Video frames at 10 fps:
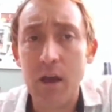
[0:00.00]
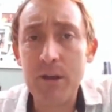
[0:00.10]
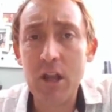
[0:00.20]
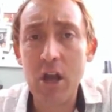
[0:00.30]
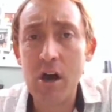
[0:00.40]

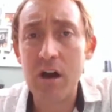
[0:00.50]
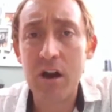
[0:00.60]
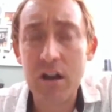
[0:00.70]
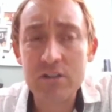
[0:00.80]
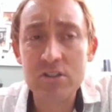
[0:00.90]
coming
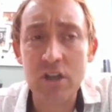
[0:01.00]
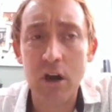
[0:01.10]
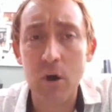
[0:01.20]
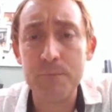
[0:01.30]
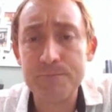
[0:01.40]
along.
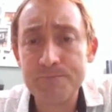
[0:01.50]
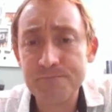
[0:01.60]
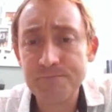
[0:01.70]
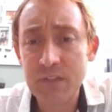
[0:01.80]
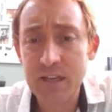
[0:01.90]
So
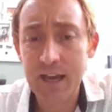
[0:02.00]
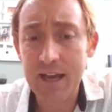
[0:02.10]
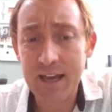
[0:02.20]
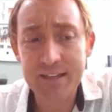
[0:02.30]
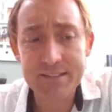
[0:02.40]

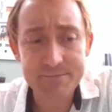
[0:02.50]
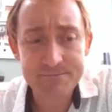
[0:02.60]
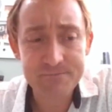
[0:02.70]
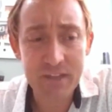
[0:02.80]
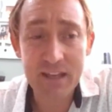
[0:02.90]
guys,
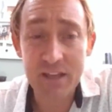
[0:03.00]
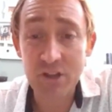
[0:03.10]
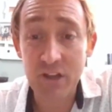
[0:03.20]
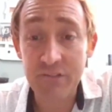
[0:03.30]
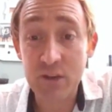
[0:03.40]
in case
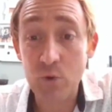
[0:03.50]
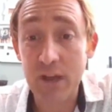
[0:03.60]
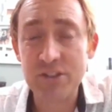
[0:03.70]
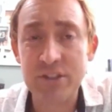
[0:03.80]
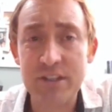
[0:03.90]
you don't have any
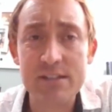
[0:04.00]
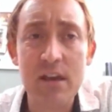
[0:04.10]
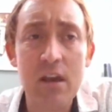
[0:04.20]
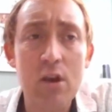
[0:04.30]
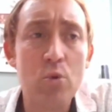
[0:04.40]
questions,
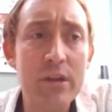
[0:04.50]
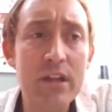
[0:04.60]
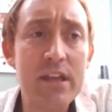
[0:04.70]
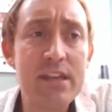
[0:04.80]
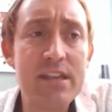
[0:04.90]

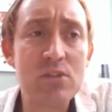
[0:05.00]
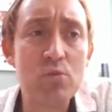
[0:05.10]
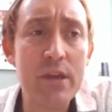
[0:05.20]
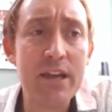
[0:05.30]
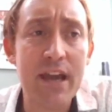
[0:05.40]
really this
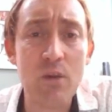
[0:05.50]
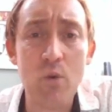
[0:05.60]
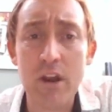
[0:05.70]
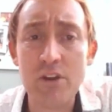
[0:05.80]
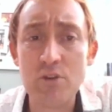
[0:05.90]
week I
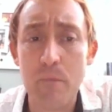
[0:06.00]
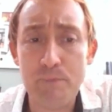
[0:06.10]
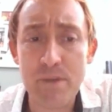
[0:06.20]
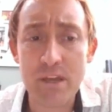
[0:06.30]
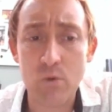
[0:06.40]
didn't want to do a
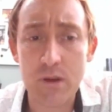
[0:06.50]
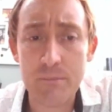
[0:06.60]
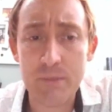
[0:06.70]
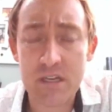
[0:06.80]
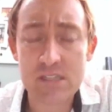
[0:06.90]
big
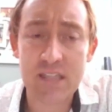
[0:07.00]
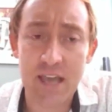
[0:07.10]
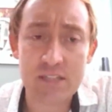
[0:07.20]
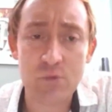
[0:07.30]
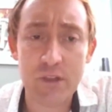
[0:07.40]
one because
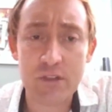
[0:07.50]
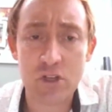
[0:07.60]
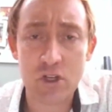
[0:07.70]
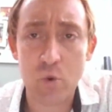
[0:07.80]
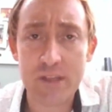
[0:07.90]
last week
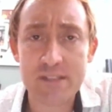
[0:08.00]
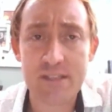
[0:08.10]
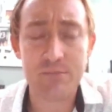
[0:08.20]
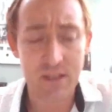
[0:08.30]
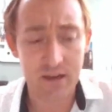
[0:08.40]
took quite
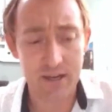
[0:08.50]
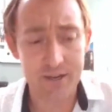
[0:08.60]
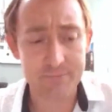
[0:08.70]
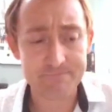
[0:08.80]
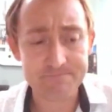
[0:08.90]
some
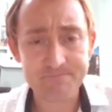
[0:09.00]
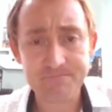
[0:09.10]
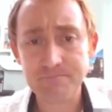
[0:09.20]
time.